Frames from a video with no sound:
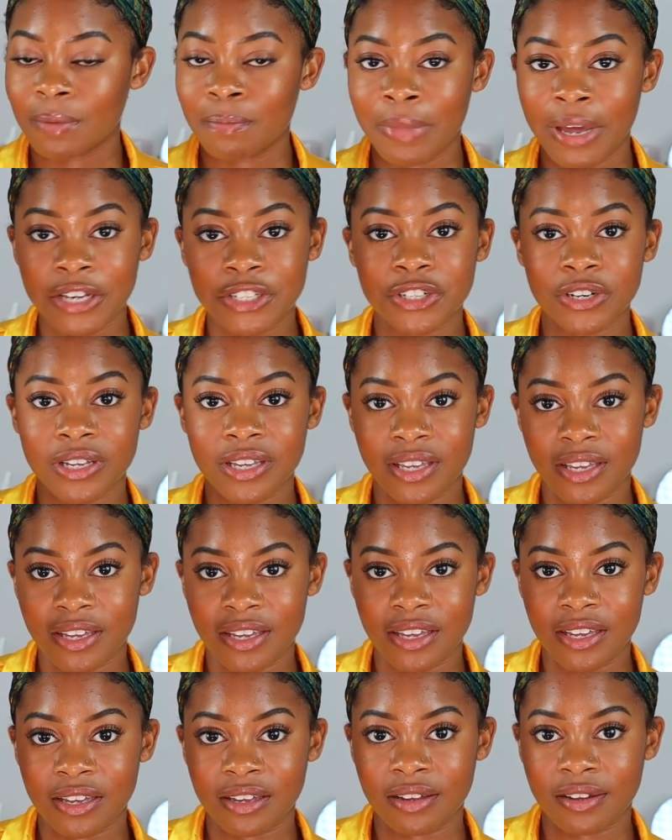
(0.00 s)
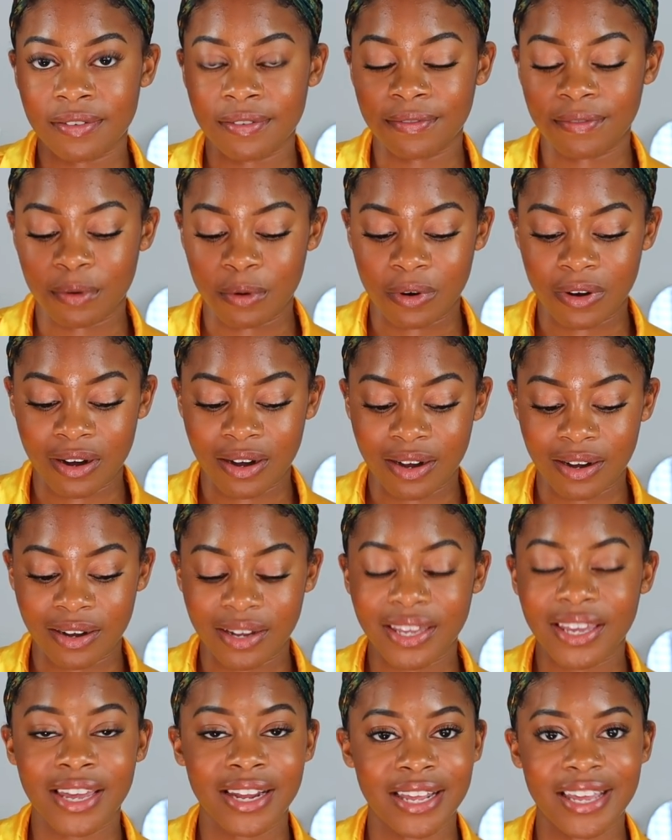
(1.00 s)
Major key for
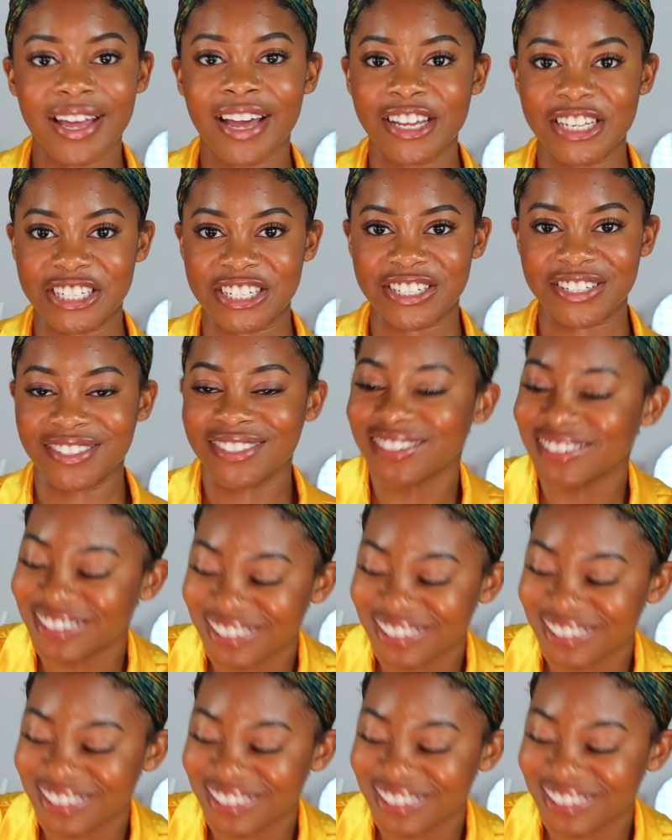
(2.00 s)
kitty hygiene.